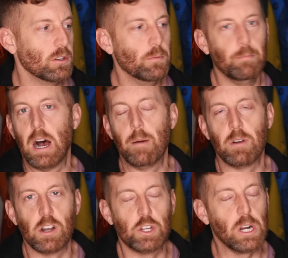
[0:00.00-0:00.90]

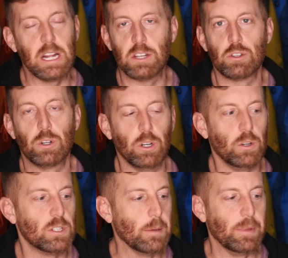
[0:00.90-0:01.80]
bomber, tried and
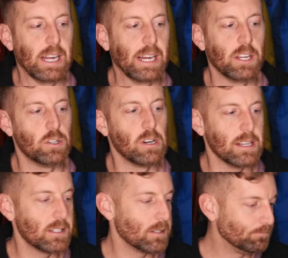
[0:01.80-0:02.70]
true, something I can
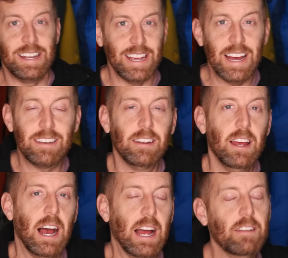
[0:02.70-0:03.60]
trust. And yet,
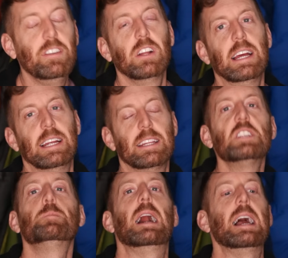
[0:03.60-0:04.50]
I feel like
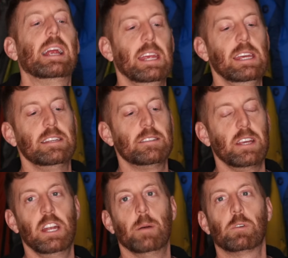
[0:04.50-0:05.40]
this bag is
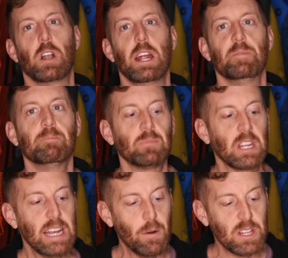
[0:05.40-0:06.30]
an upgrade.
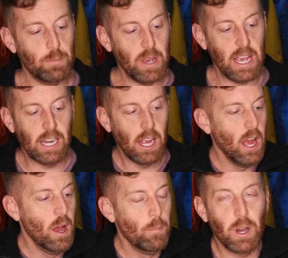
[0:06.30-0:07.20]
Now it's big,
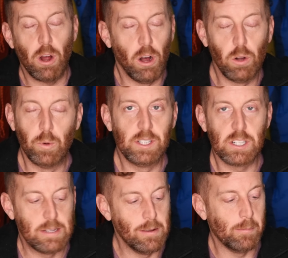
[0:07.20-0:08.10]
but all
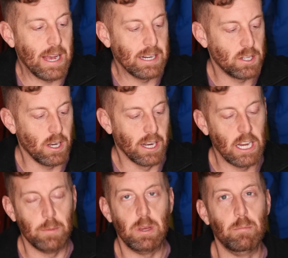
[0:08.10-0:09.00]
winter sleeping bags are
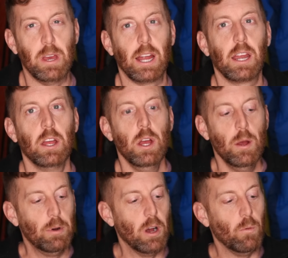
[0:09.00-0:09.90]
gonna be big.
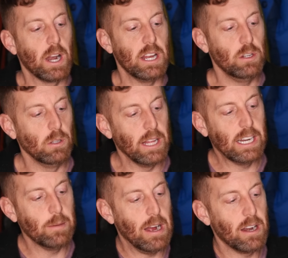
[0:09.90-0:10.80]
But what I do
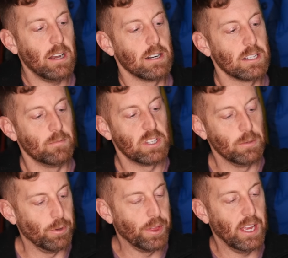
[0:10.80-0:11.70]
like about it are some
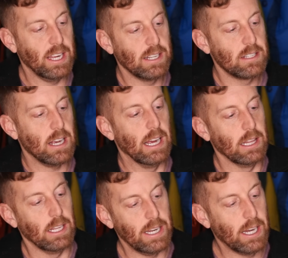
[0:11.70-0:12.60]
simple things. I
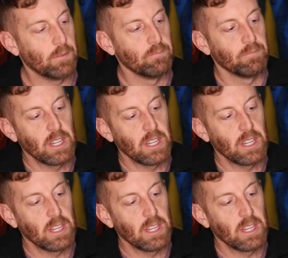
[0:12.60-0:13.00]
like